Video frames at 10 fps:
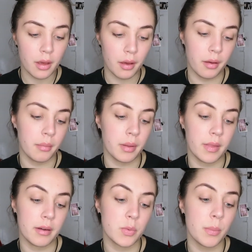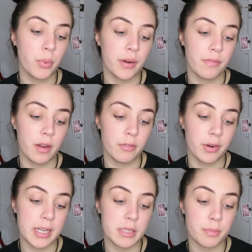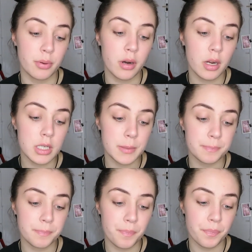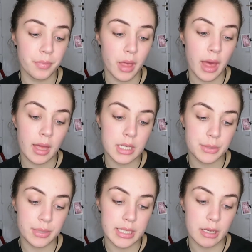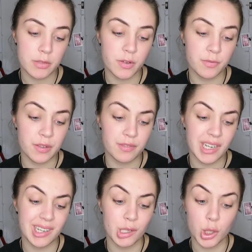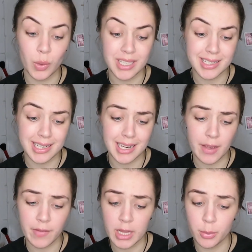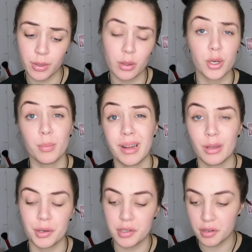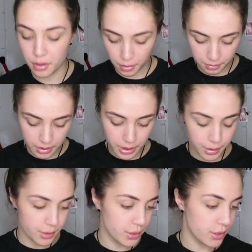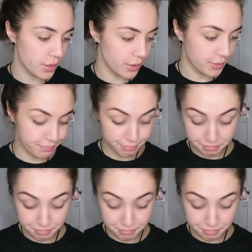There is 1.5 grams of product, and it retails for $15 USD, available at lunabyluna.com. So